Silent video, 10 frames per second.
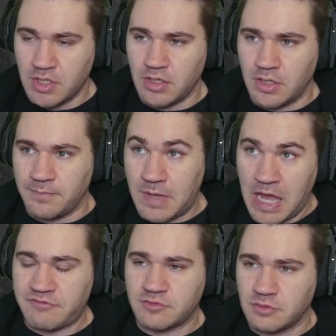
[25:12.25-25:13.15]

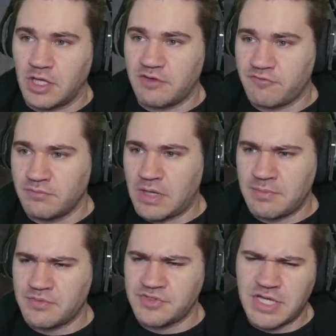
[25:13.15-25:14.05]
Afterlife from
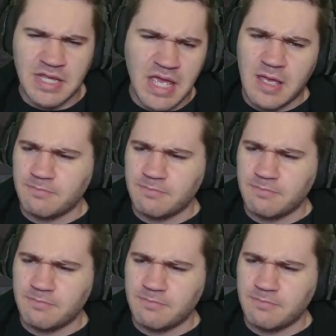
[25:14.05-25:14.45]
Mob of the Dead.